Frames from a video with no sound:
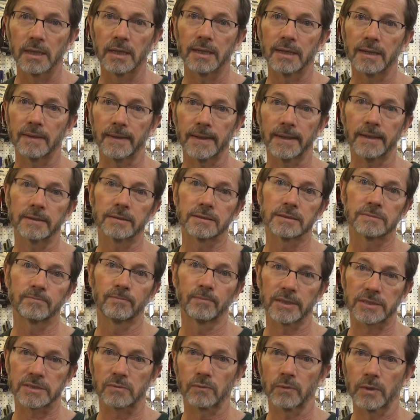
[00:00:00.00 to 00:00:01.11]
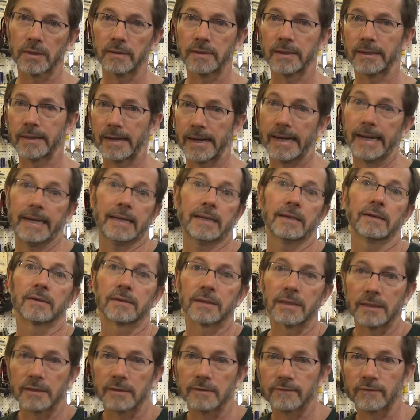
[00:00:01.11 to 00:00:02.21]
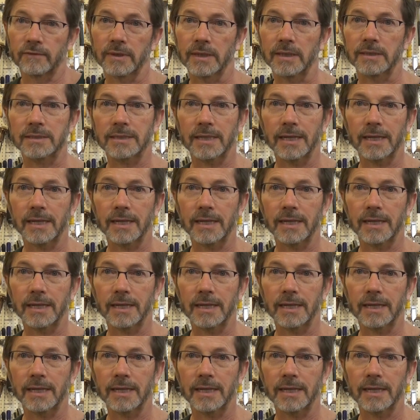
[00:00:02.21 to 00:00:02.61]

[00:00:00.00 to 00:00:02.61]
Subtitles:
And that's the best way that I can think of for that